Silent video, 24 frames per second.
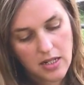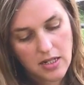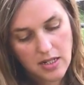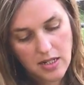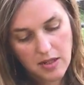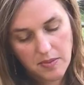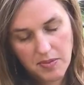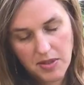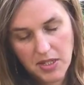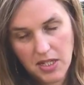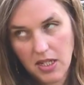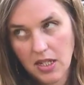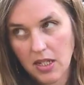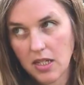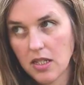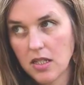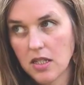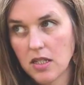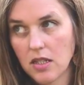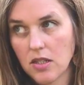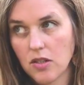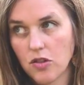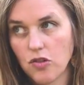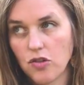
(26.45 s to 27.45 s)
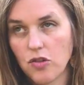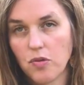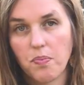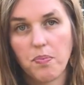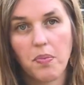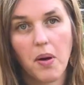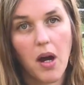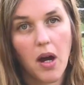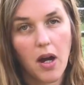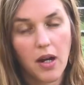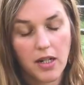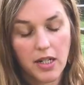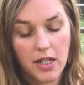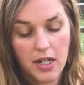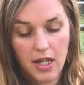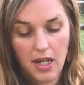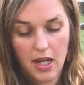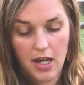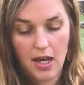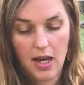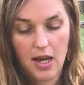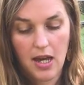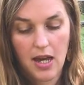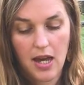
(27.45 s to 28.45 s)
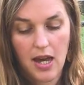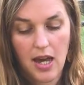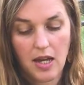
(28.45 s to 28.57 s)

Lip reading: Dipsacus japonica